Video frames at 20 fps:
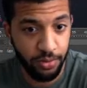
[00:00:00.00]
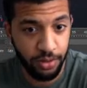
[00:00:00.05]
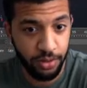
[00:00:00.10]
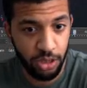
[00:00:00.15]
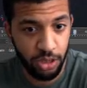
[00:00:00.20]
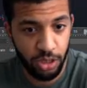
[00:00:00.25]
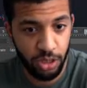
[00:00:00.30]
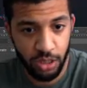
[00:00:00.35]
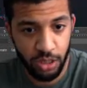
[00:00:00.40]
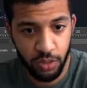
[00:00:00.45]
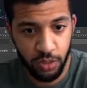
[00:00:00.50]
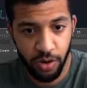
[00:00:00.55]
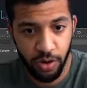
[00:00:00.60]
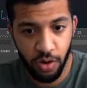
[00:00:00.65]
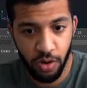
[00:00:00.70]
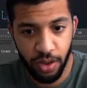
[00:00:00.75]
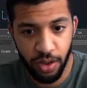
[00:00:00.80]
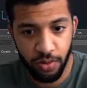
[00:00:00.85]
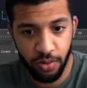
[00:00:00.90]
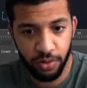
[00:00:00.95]
You can just
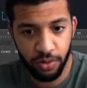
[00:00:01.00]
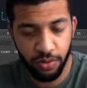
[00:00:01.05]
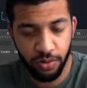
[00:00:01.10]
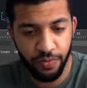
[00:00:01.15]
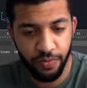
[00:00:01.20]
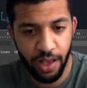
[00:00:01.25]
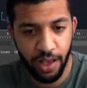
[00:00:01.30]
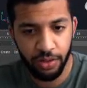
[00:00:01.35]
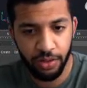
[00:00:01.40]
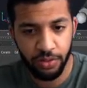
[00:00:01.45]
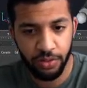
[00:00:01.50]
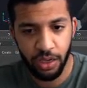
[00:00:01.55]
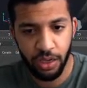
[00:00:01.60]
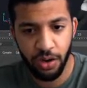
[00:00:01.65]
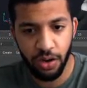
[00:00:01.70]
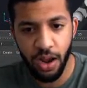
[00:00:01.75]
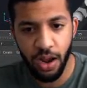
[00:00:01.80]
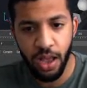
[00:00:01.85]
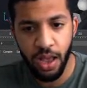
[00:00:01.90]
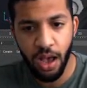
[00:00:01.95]
experiment with your values
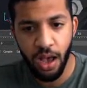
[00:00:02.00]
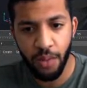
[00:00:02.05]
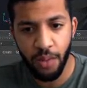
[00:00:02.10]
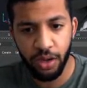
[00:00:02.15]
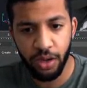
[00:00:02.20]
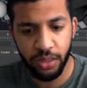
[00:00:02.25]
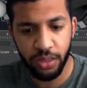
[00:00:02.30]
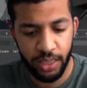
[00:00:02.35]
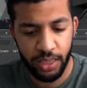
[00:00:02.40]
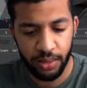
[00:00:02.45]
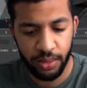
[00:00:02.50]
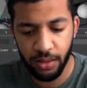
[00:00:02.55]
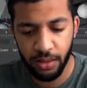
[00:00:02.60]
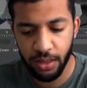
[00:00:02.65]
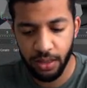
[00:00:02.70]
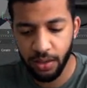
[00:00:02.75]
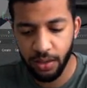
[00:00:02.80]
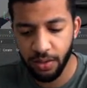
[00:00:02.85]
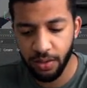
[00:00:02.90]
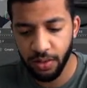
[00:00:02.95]
here. I'm going to set
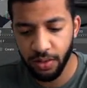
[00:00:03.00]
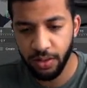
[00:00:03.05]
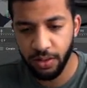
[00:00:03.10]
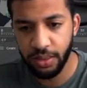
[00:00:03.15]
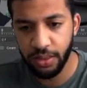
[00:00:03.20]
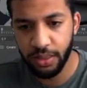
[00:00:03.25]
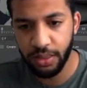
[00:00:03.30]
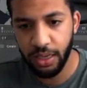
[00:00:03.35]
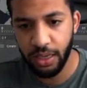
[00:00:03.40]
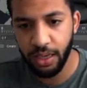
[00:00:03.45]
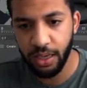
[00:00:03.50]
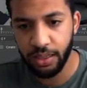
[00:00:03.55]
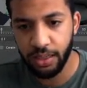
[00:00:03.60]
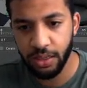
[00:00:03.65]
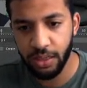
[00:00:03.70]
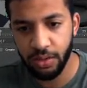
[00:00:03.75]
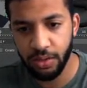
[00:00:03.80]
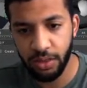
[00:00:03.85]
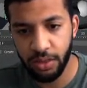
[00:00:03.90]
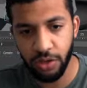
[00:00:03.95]
the Z
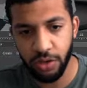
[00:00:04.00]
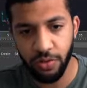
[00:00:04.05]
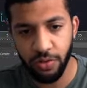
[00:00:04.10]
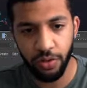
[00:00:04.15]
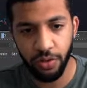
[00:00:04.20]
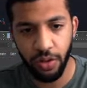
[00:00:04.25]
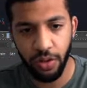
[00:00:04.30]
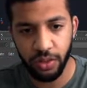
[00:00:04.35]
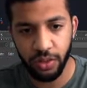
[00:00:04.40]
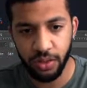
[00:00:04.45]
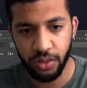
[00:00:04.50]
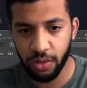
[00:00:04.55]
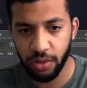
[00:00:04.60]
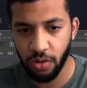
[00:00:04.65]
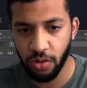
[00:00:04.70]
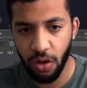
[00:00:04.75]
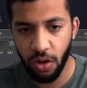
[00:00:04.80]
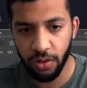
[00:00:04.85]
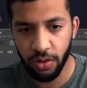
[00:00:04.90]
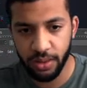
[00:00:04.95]
to 0, though, so that they're
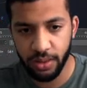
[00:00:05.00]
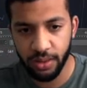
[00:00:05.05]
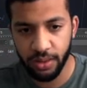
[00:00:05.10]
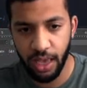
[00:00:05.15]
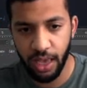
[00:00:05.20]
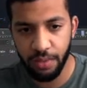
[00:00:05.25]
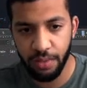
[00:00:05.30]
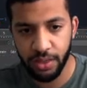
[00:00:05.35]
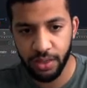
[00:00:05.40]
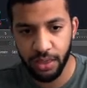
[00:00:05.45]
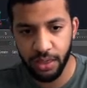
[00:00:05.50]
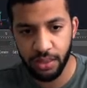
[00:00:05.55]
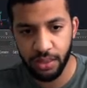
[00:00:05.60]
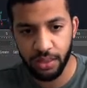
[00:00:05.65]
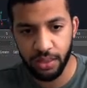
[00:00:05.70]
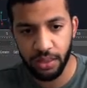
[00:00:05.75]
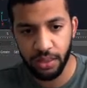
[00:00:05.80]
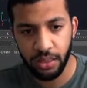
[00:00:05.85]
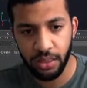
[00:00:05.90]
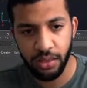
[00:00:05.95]
all at the same
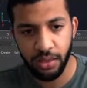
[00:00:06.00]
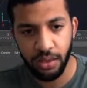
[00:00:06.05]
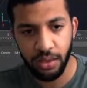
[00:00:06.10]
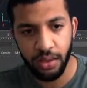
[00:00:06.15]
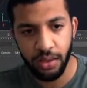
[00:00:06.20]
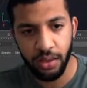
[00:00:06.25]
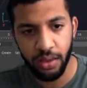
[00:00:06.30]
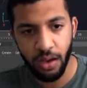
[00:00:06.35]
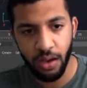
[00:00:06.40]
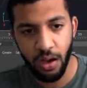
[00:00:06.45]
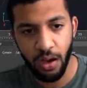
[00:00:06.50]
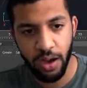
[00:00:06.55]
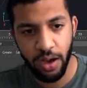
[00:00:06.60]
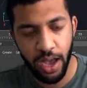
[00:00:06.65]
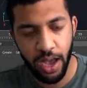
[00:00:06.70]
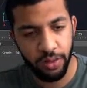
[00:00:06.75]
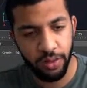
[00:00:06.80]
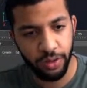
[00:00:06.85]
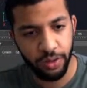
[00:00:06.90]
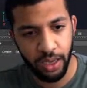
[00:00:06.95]
distance. Oh, yeah,
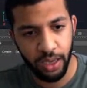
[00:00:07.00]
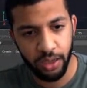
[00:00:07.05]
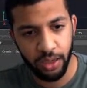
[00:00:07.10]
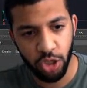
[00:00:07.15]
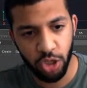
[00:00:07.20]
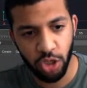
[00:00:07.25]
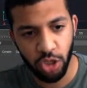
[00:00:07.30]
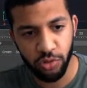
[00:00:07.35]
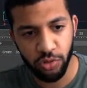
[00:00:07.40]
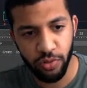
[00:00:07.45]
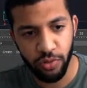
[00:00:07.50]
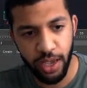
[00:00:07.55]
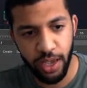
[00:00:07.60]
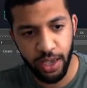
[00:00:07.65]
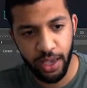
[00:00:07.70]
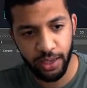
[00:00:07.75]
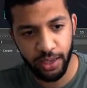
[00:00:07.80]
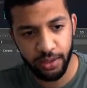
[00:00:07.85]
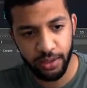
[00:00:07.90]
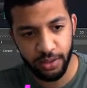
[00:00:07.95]
it looks like
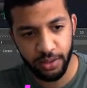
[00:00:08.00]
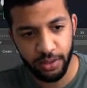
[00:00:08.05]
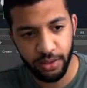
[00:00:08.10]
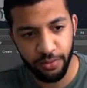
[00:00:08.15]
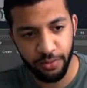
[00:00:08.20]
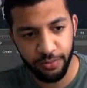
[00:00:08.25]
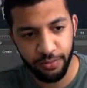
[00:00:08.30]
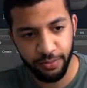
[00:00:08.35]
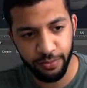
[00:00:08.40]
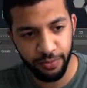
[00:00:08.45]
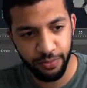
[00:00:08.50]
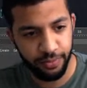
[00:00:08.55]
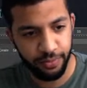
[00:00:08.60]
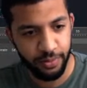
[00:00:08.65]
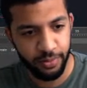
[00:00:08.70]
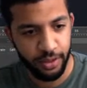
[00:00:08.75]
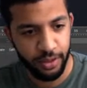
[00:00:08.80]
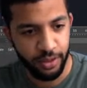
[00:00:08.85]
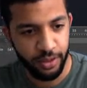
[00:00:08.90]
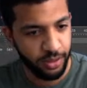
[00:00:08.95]
strings of
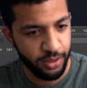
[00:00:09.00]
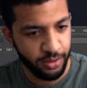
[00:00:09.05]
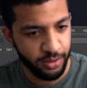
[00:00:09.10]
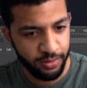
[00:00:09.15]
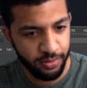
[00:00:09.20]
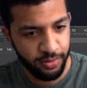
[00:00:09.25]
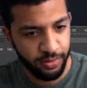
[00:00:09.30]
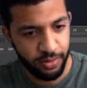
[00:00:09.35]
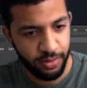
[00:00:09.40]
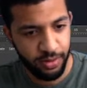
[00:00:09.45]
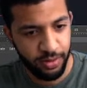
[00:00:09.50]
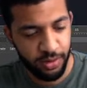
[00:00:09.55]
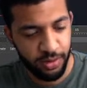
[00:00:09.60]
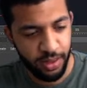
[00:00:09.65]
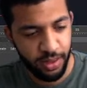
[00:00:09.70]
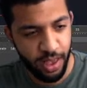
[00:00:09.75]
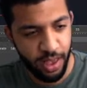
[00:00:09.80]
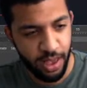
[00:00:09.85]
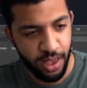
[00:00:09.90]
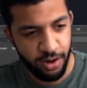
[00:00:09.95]

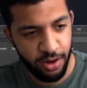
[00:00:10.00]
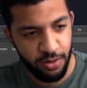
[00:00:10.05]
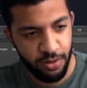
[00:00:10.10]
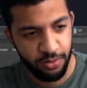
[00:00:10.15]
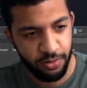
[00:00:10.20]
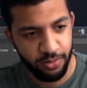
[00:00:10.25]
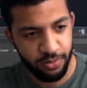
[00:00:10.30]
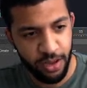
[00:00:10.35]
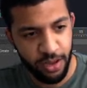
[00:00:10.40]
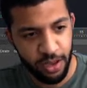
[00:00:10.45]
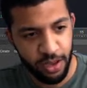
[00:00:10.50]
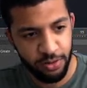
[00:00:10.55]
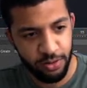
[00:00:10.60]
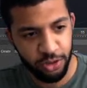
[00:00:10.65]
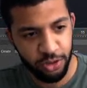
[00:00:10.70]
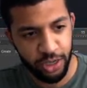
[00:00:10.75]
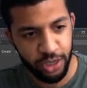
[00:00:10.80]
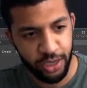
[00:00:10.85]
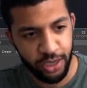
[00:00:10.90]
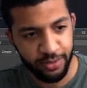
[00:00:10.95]

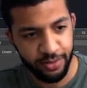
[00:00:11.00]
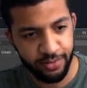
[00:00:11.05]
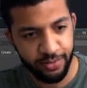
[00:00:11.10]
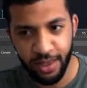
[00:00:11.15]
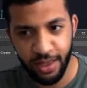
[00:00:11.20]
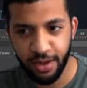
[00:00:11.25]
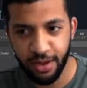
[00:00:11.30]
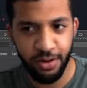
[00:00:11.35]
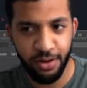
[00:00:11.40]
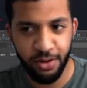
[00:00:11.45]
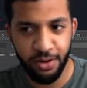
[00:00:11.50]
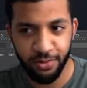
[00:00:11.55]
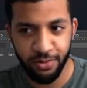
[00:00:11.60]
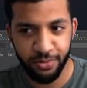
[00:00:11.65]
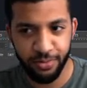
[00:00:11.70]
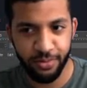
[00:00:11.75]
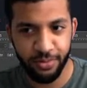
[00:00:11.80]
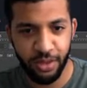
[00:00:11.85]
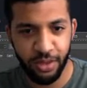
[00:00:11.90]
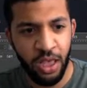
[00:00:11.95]
energy. I don't know.
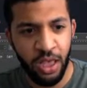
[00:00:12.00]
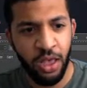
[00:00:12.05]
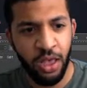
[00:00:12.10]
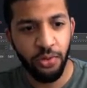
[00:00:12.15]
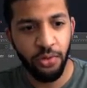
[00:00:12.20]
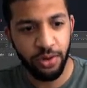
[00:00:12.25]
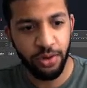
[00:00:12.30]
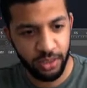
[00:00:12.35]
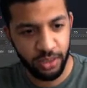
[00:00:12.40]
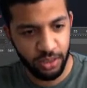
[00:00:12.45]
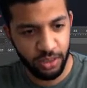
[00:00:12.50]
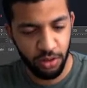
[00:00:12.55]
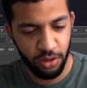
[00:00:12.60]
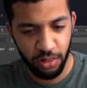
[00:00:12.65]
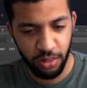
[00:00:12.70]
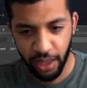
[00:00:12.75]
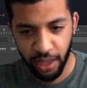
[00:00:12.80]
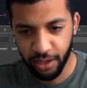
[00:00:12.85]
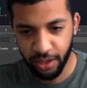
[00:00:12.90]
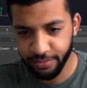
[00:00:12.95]
What does this look
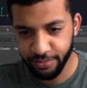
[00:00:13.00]
like?